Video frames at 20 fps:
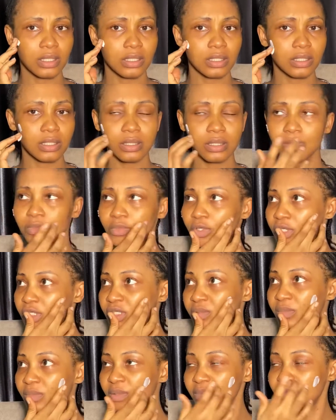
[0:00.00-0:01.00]
I'm not
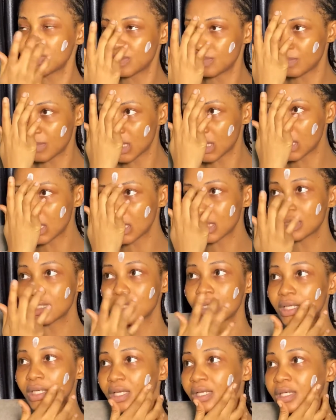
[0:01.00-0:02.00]
using my Mismetics
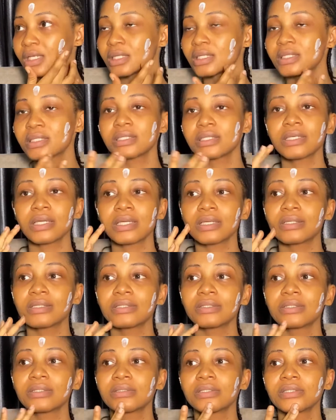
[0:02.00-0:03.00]
here because yeah,
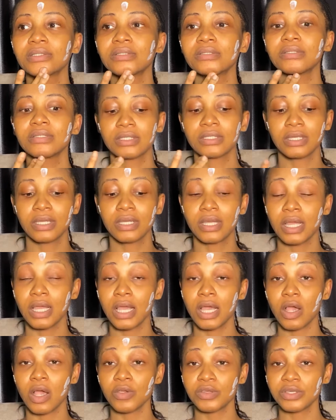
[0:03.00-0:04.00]

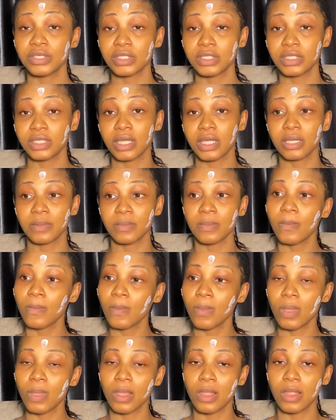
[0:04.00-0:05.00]
I'll use their
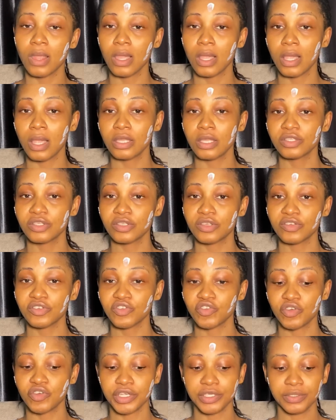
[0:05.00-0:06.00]

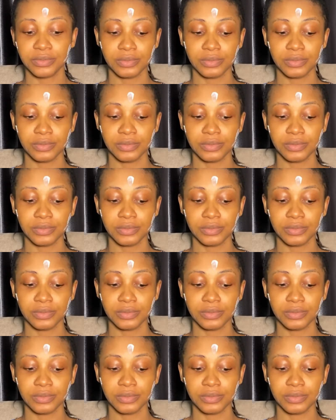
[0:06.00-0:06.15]
sunscreen.